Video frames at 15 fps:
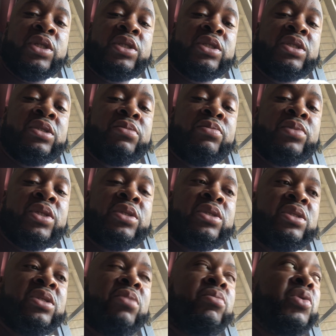This
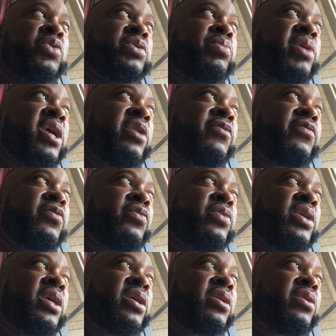is the most painful
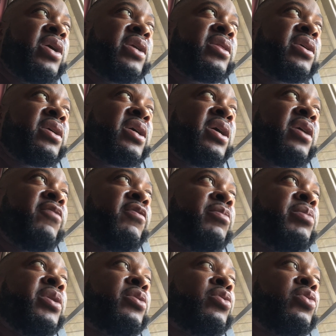year I think I
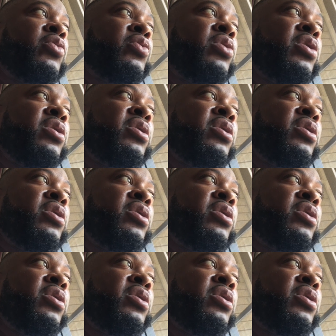ever been through.